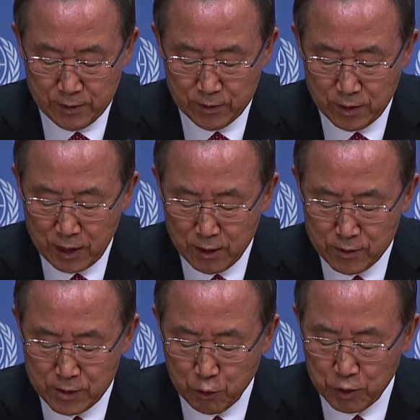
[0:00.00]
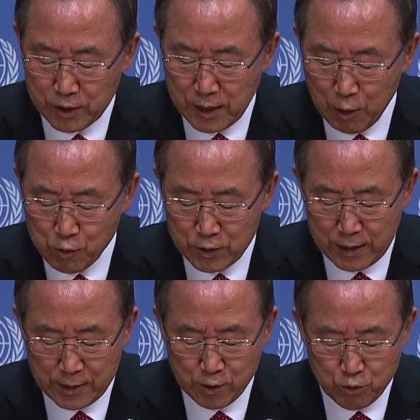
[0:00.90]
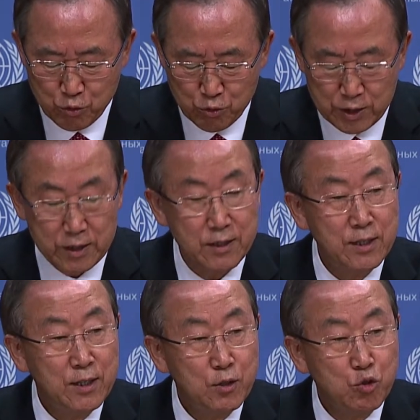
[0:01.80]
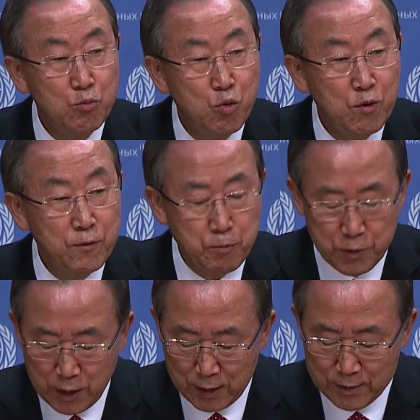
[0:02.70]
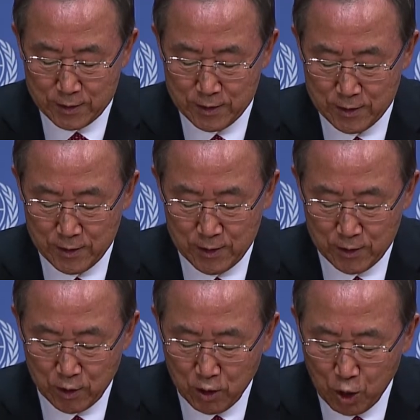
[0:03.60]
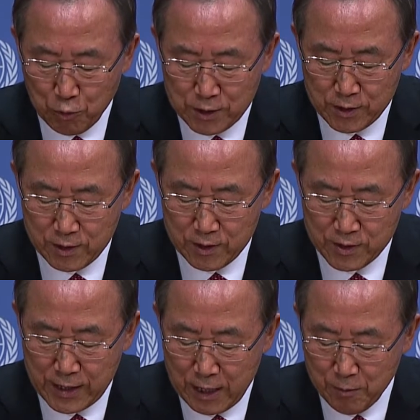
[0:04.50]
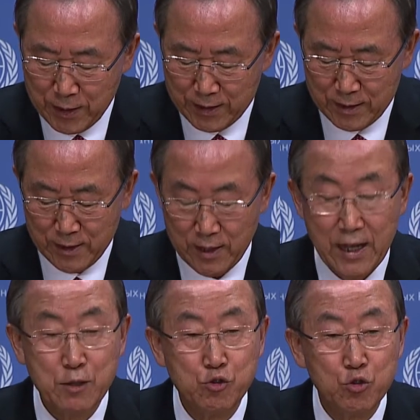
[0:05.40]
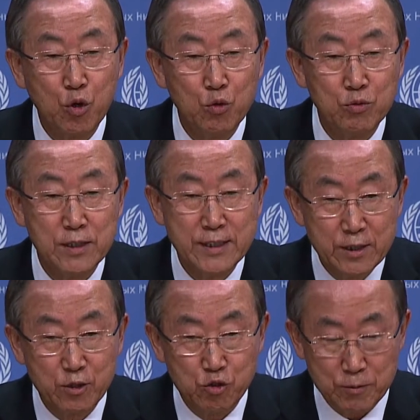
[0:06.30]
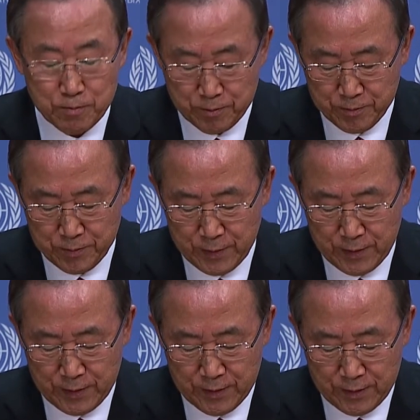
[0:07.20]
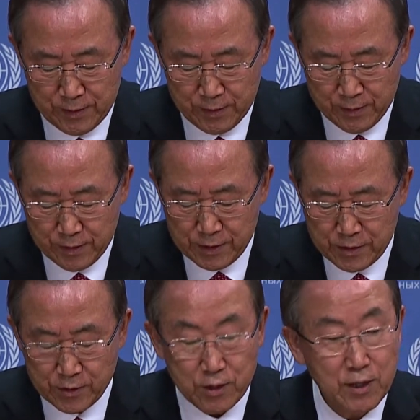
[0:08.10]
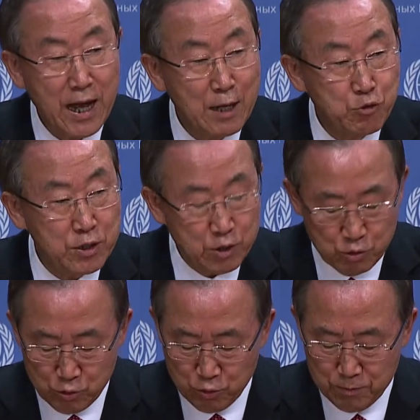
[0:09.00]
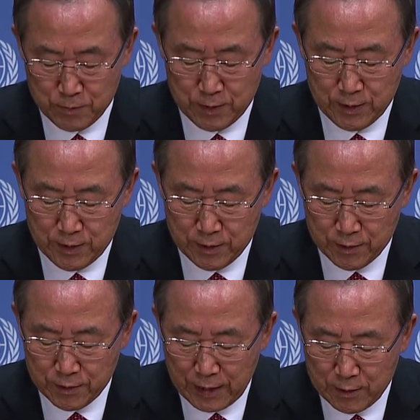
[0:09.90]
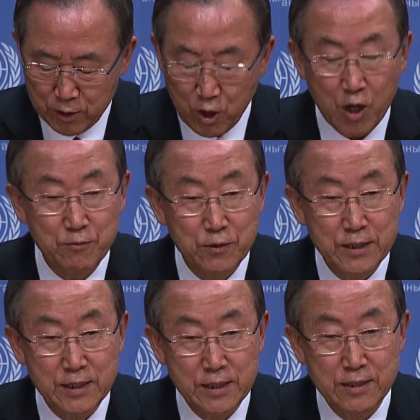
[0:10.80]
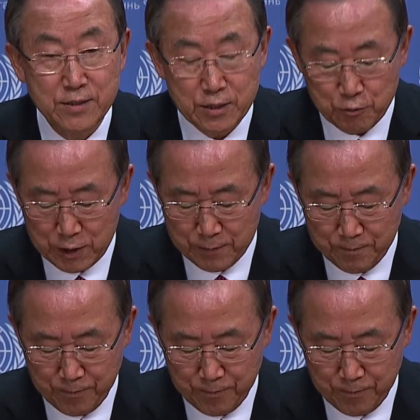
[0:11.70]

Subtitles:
The Security Council has a duty to move beyond the current stalemate and show leadership. This is a larger issue than the conflict in Syria.